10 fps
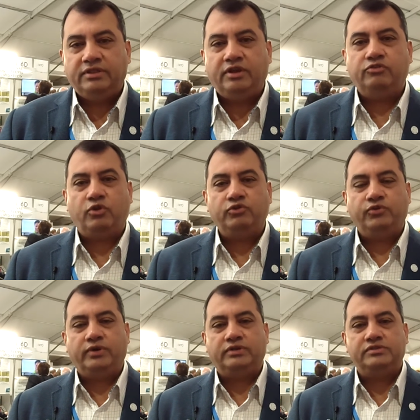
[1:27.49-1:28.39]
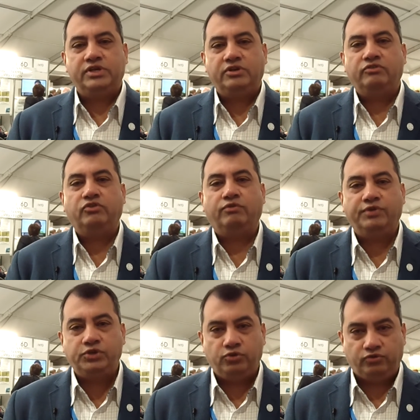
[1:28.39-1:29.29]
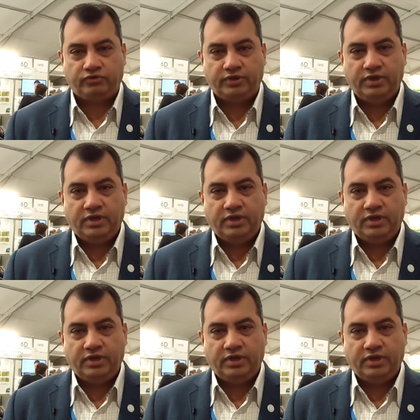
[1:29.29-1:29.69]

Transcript: there is also a constituency of issues